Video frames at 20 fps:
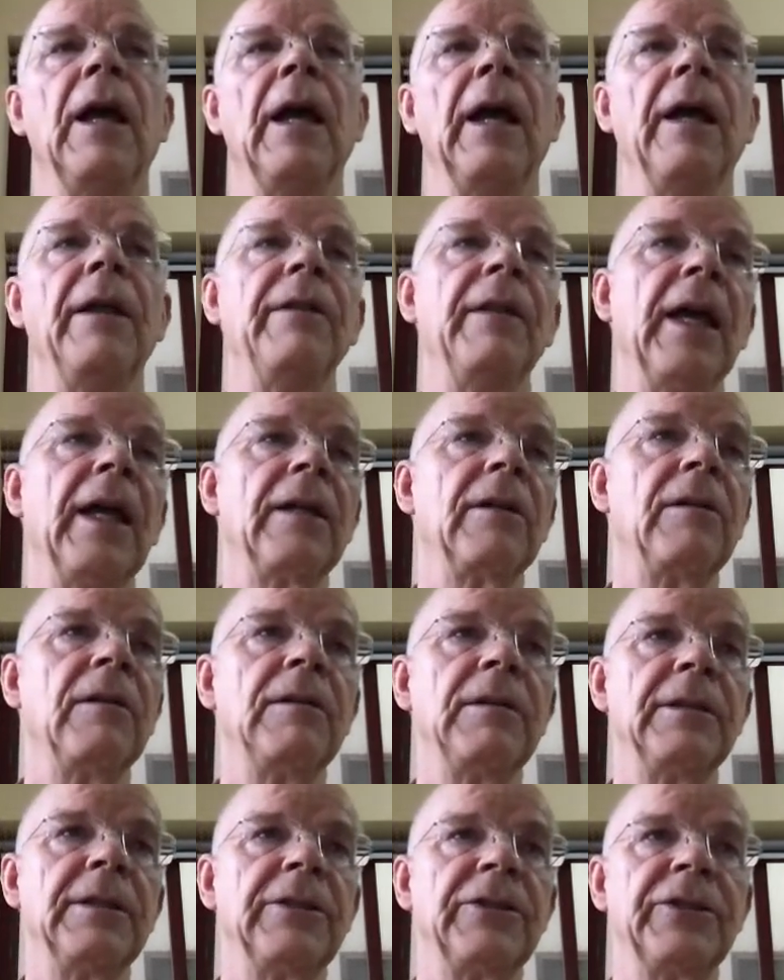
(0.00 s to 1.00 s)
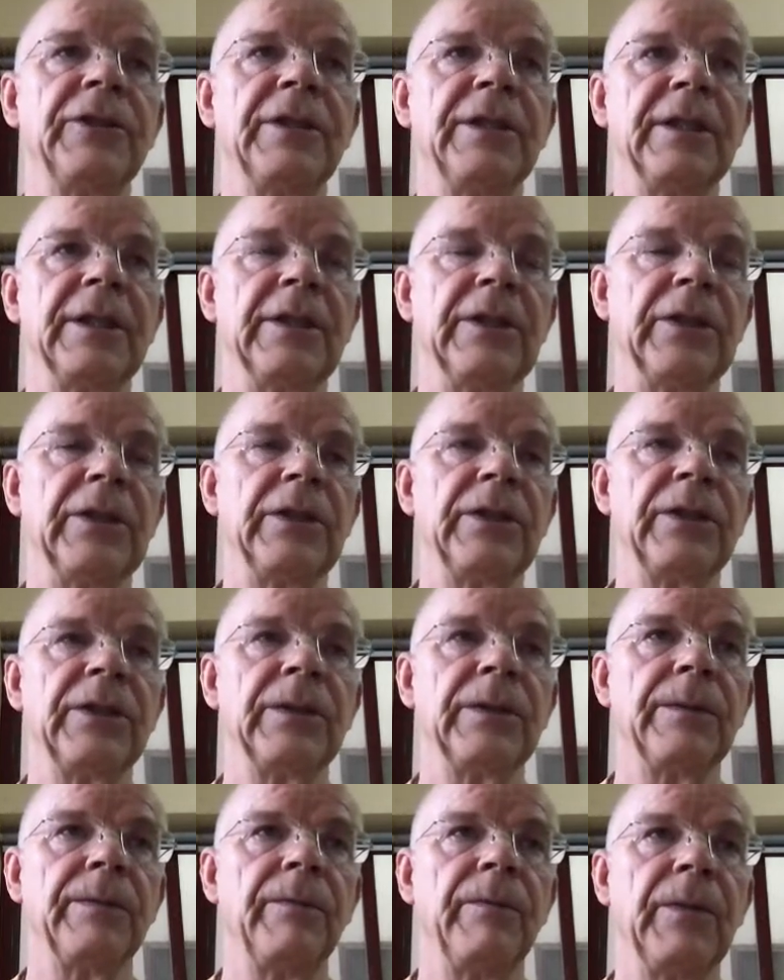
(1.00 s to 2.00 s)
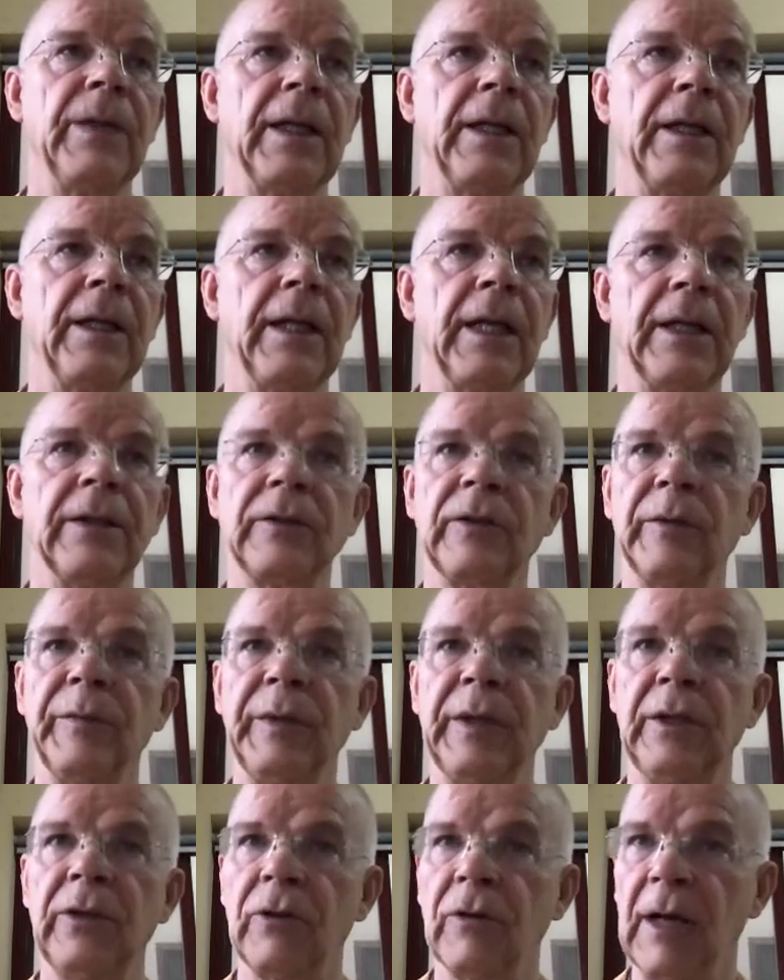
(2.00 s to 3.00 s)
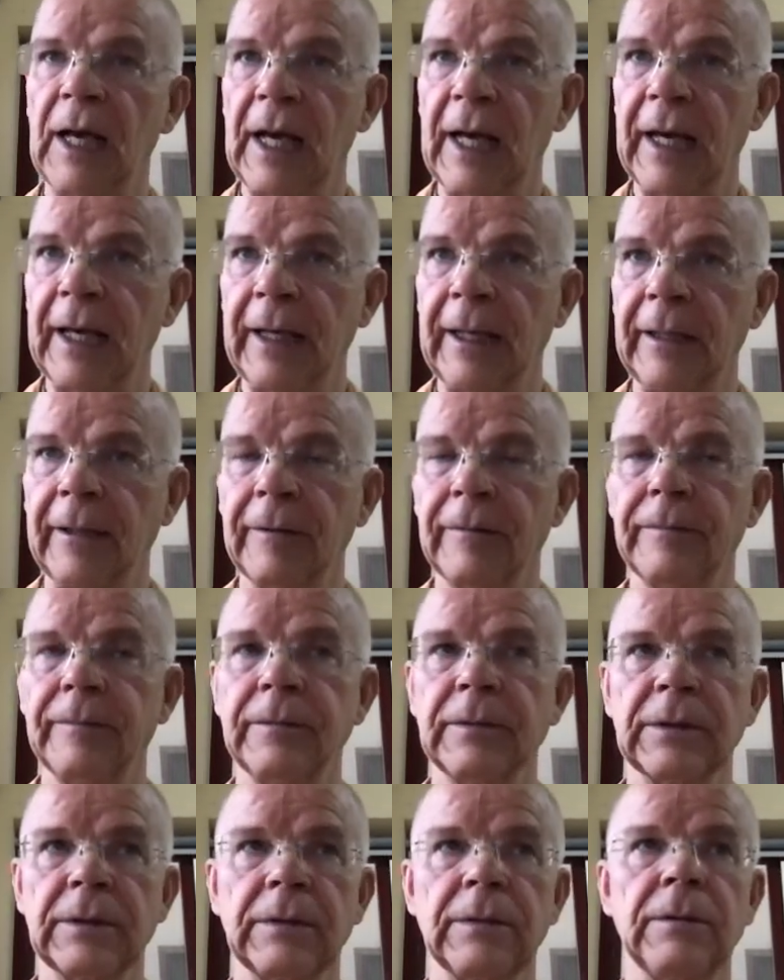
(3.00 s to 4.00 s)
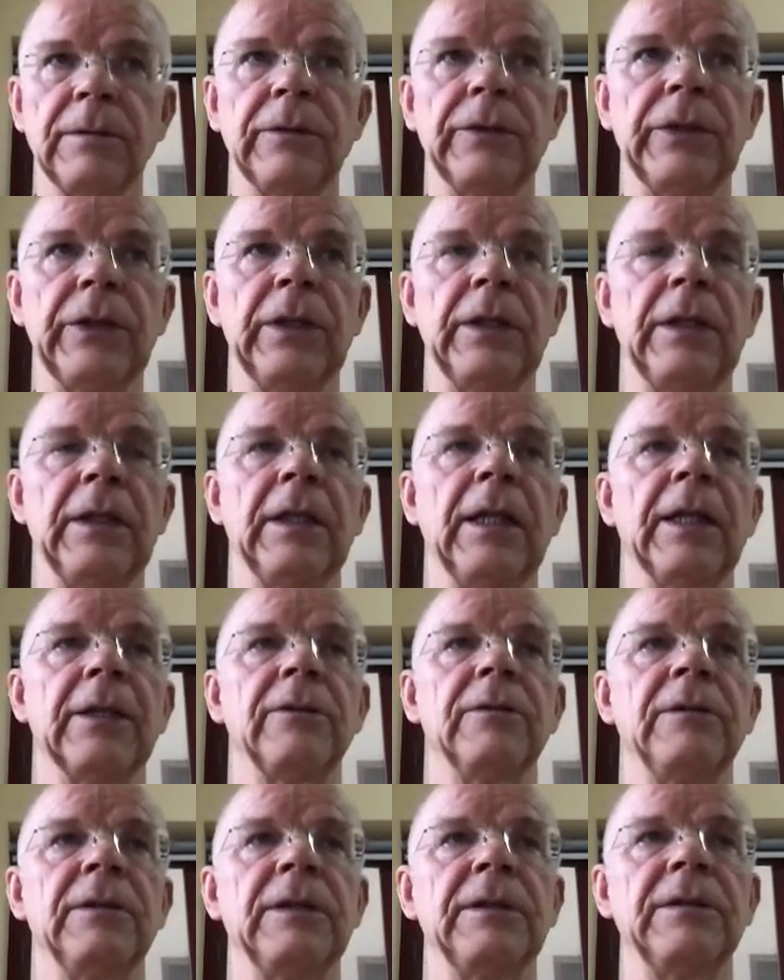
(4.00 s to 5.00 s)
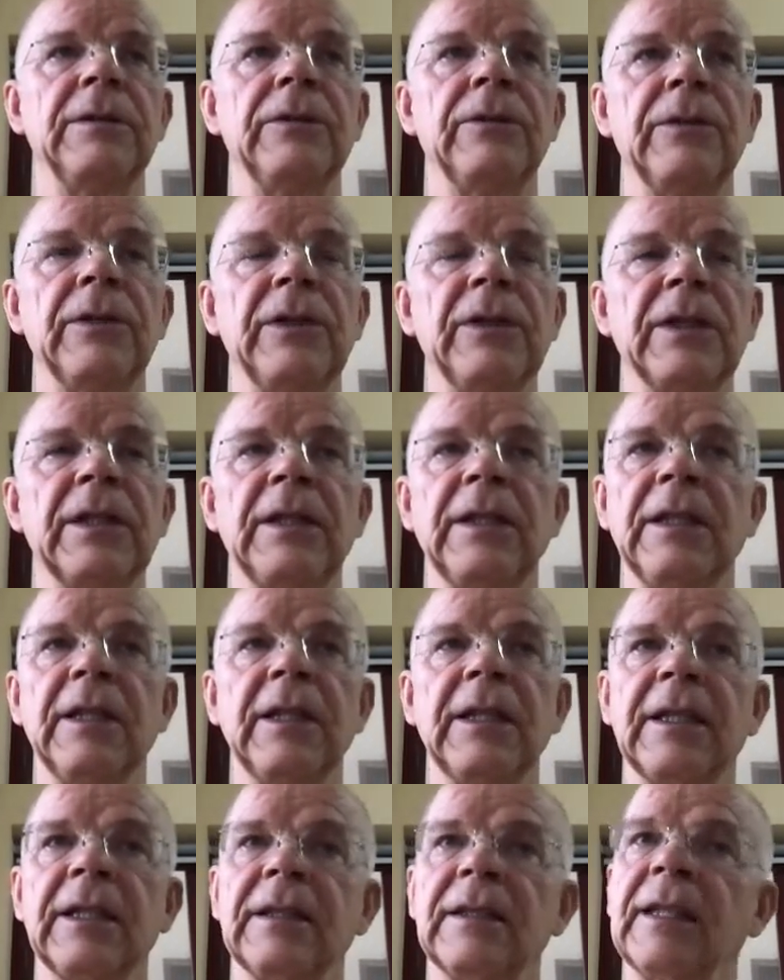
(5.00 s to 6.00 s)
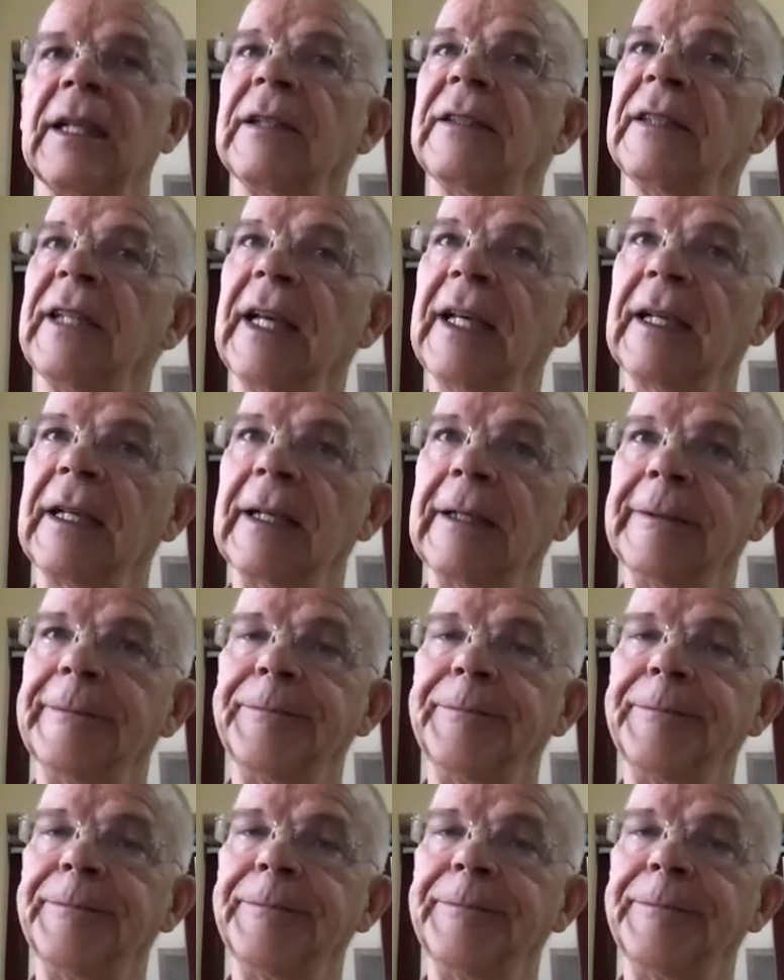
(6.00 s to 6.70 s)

And that condition is that it has to be dry. Y la condición es que tiene que estar seca.